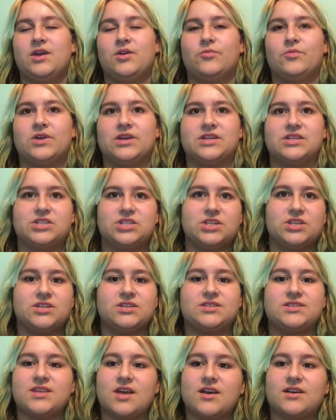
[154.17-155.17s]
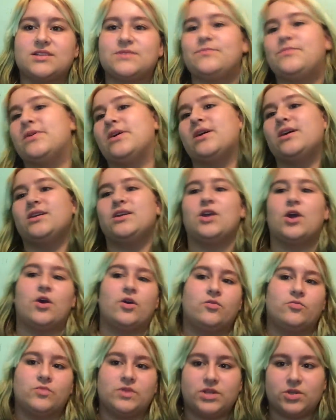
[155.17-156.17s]
which sucks, but, you
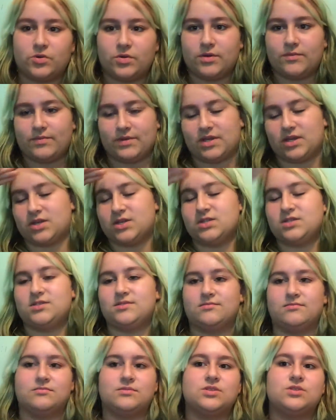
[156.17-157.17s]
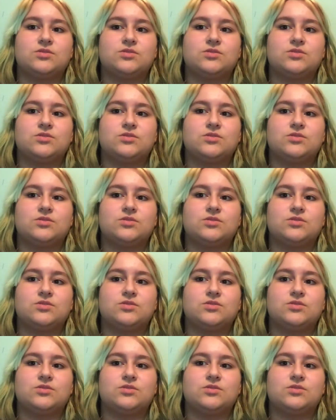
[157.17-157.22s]
know, we do it because